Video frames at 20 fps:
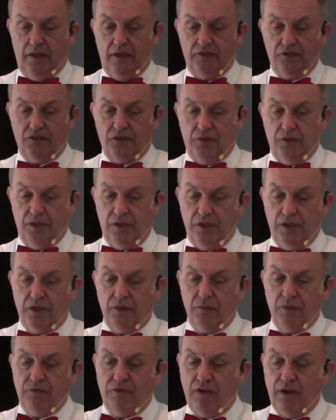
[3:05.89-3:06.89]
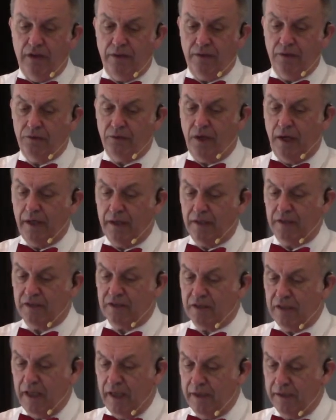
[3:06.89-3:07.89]
And so here we find the
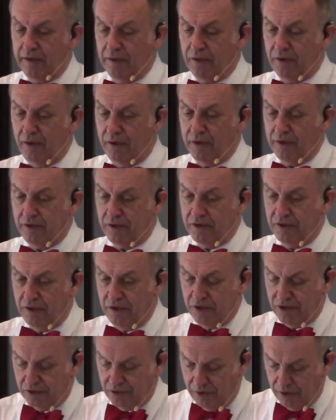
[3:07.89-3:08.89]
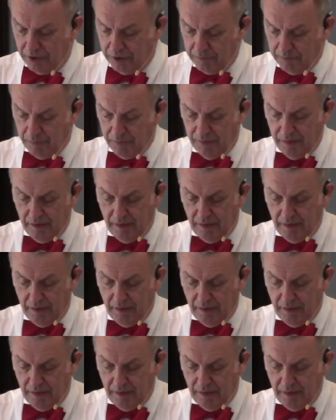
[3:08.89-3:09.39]
dragon standing on the seashore.